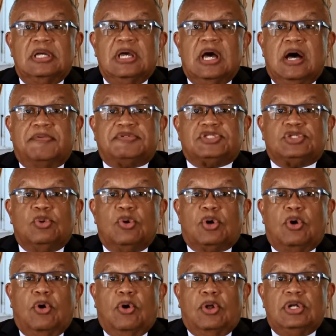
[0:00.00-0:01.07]
of so
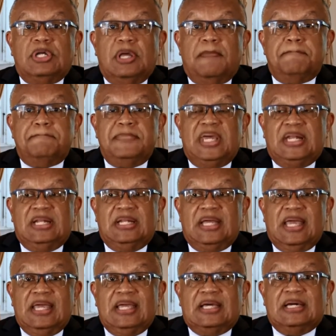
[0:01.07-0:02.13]
called middle
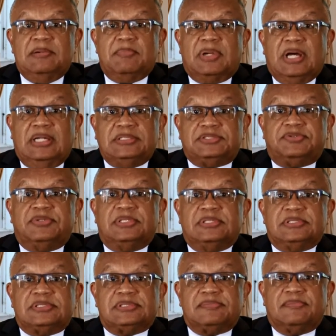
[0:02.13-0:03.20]
income
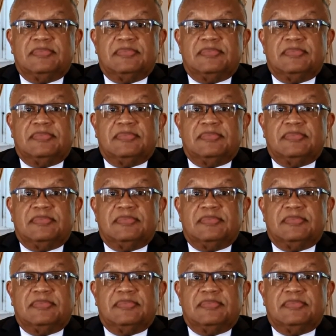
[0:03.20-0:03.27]
countries,